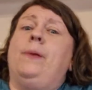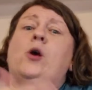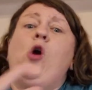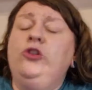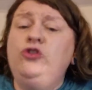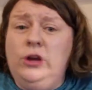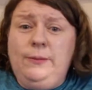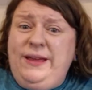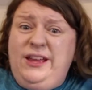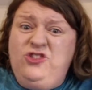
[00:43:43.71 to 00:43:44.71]
Because you're going to
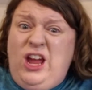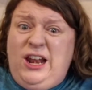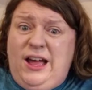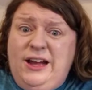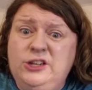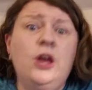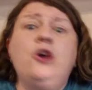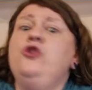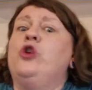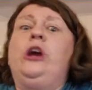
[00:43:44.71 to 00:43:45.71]
be jet lagged,
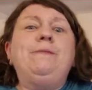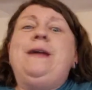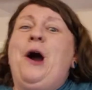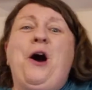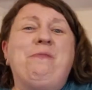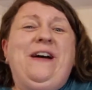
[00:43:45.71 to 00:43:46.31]
you're going to be up